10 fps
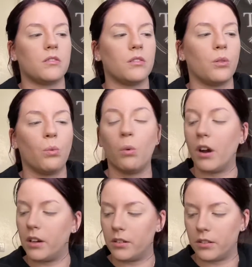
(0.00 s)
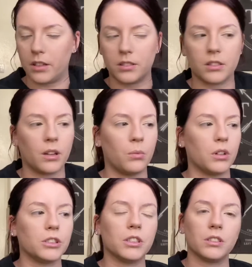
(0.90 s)
a while last night
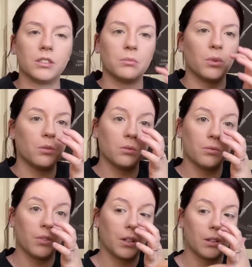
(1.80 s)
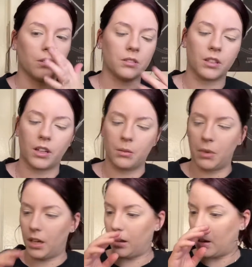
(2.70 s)
watching some old videos that I
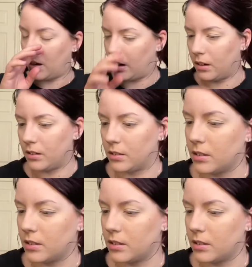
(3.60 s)
made and